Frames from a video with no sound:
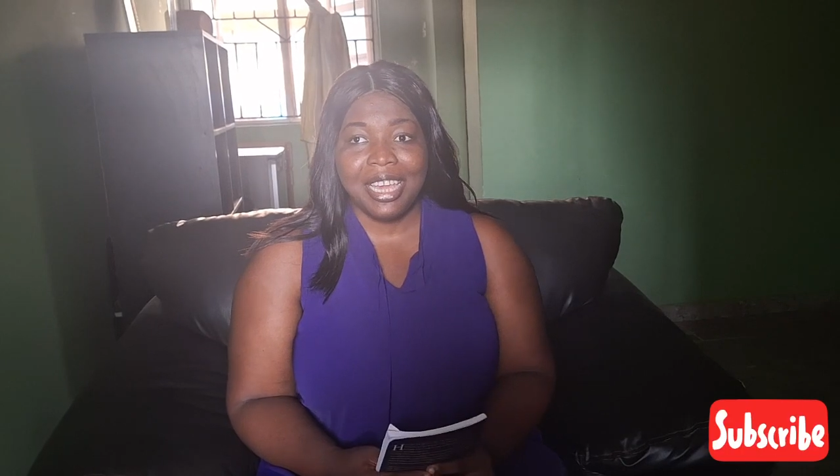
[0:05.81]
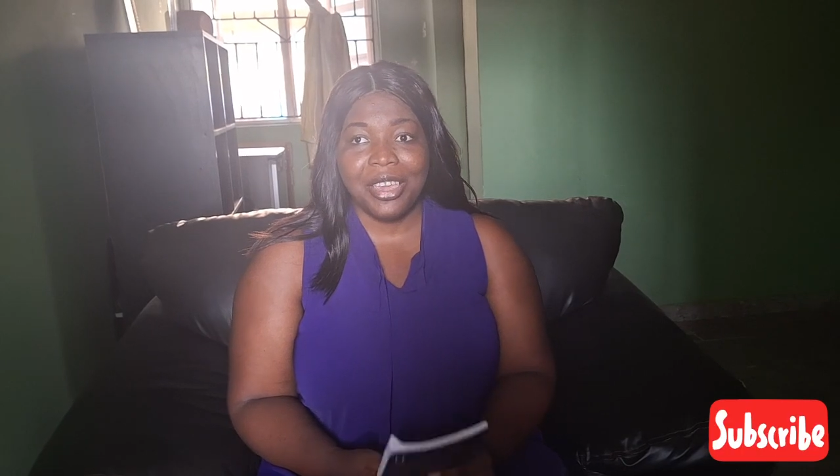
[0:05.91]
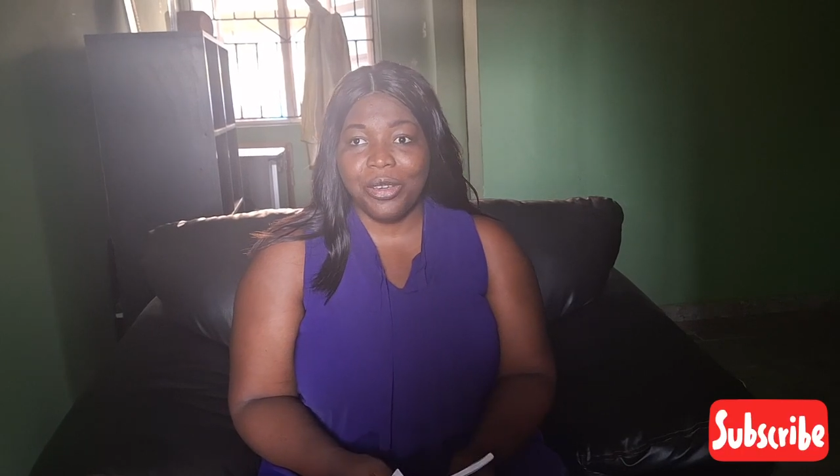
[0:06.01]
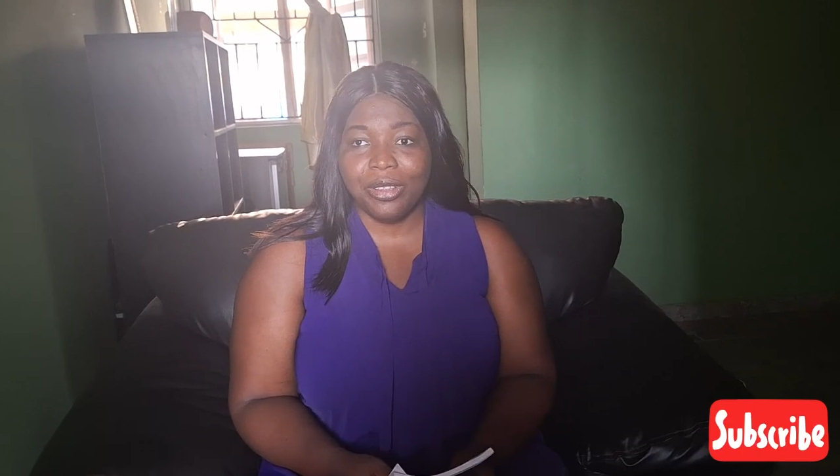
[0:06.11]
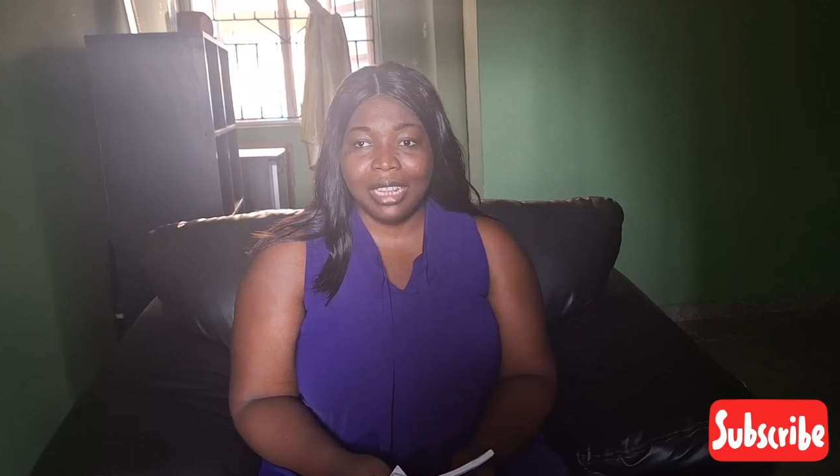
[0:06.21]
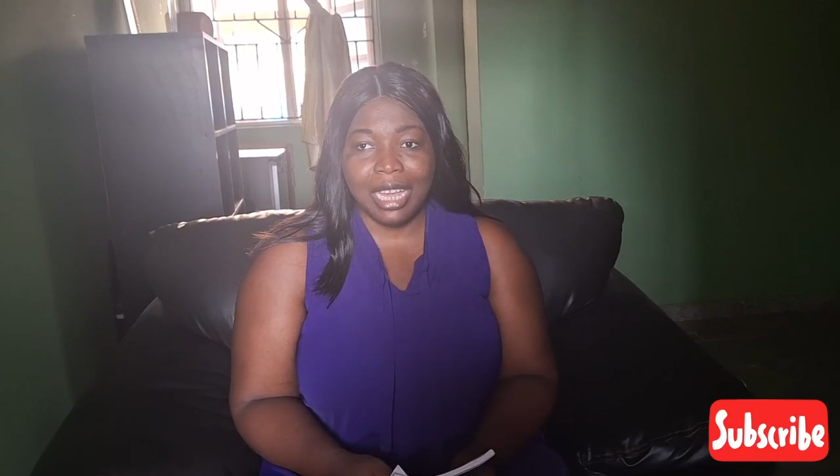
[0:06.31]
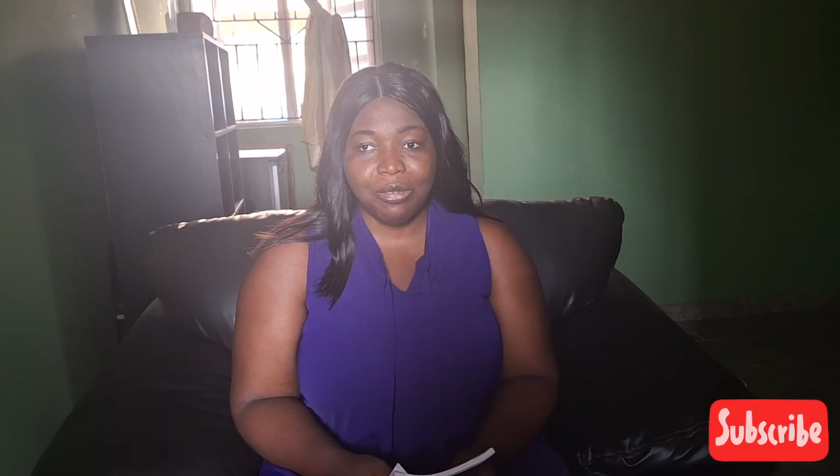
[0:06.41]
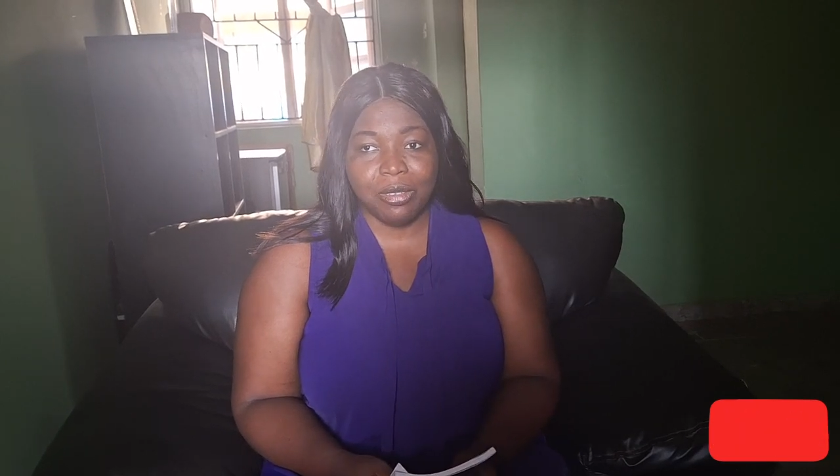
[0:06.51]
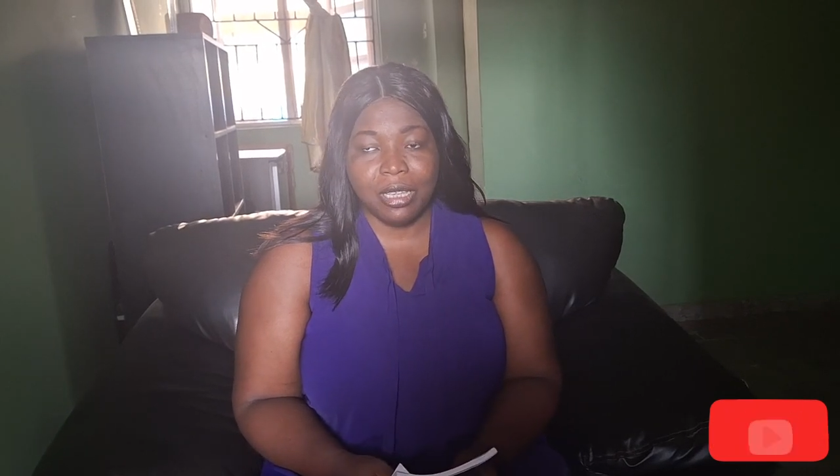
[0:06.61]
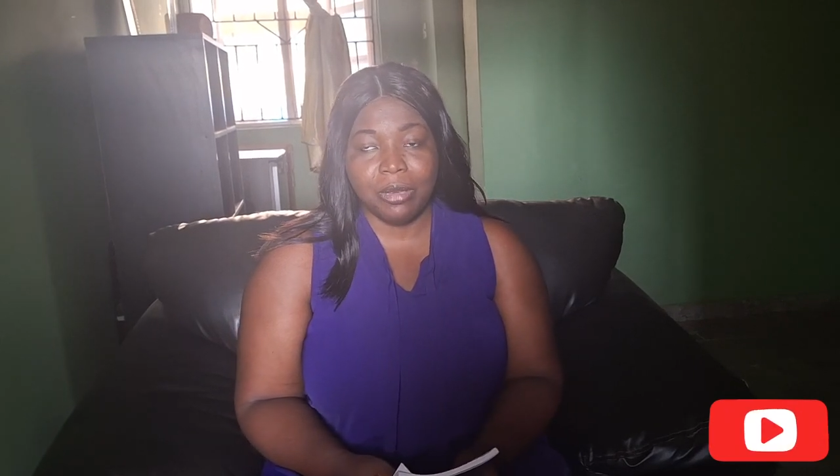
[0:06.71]
Your Life
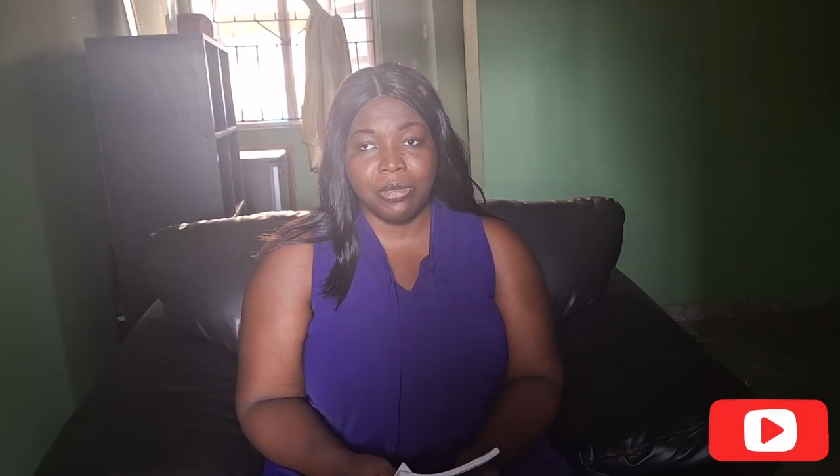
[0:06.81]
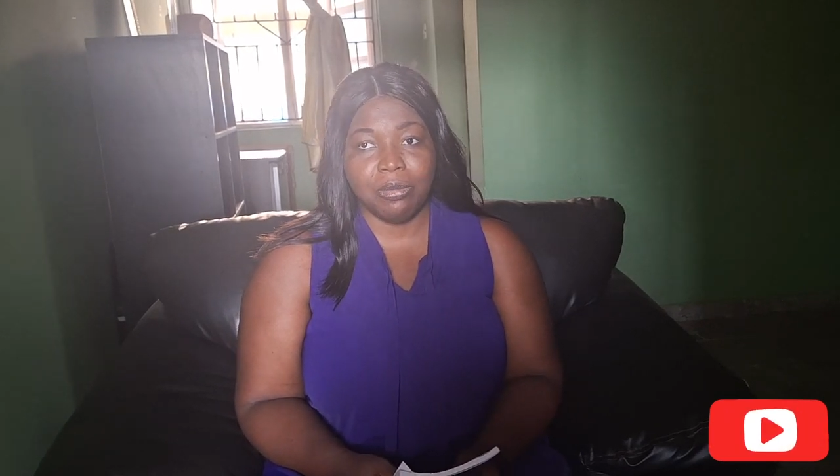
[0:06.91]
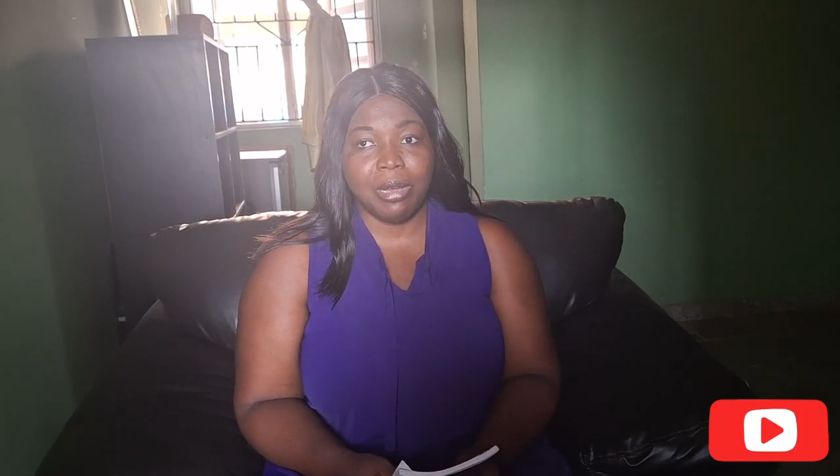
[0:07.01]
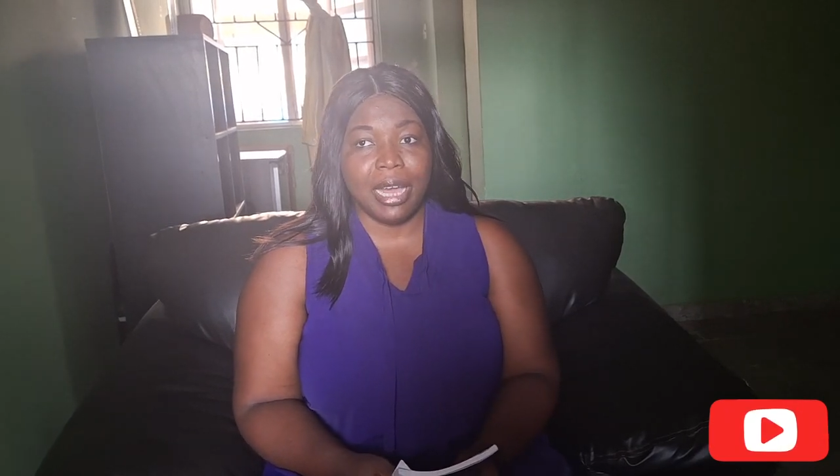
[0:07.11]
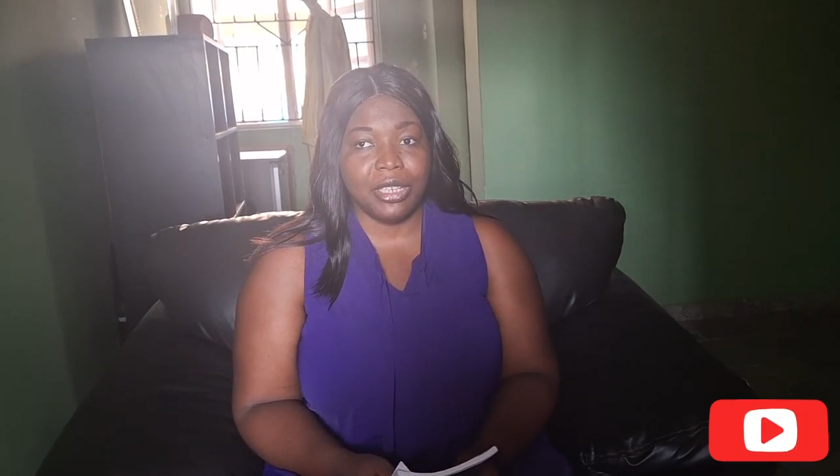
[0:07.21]
with Hepzibah.